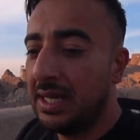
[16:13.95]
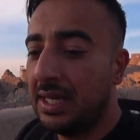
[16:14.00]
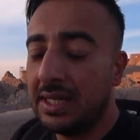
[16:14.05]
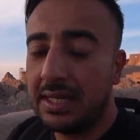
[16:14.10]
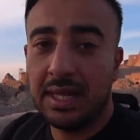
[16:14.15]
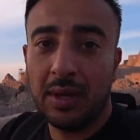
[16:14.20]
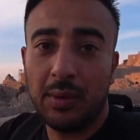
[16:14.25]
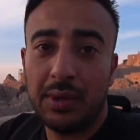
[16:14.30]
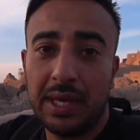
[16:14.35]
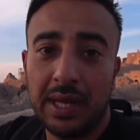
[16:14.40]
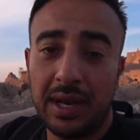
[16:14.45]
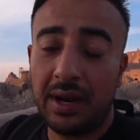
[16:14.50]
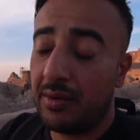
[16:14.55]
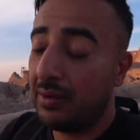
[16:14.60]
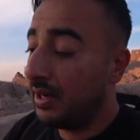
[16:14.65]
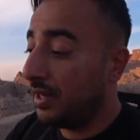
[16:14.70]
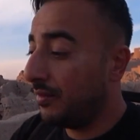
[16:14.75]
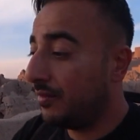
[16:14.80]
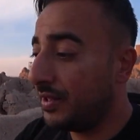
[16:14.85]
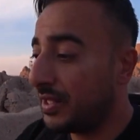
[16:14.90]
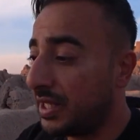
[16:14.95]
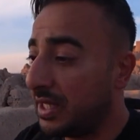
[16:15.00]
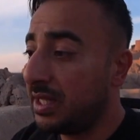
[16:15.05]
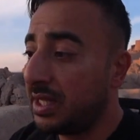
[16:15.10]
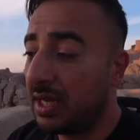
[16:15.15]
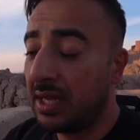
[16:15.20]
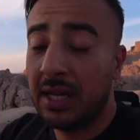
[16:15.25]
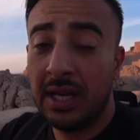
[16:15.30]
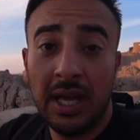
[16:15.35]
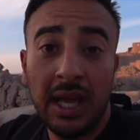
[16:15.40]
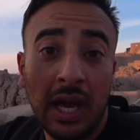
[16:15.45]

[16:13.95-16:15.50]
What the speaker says: that we cannot really visit.